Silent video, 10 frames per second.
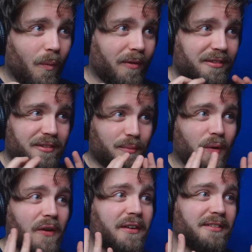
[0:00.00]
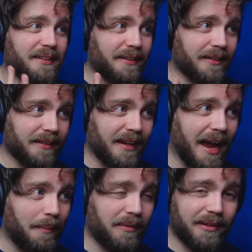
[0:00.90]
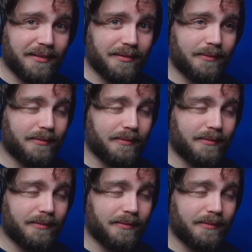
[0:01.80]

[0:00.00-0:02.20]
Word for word: What's the worst that can happen?